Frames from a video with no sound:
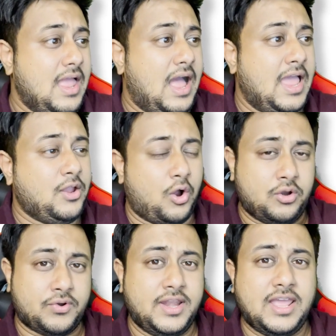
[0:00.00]
I
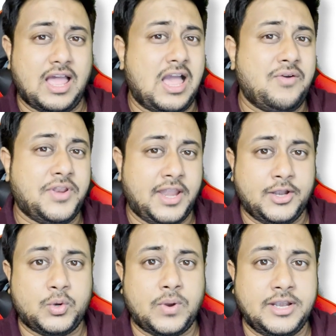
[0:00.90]
already have an
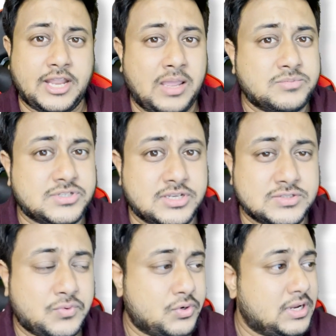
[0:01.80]
end-to-end time
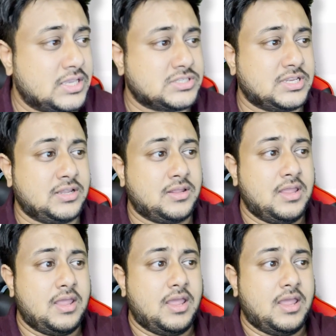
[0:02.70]
series forecasting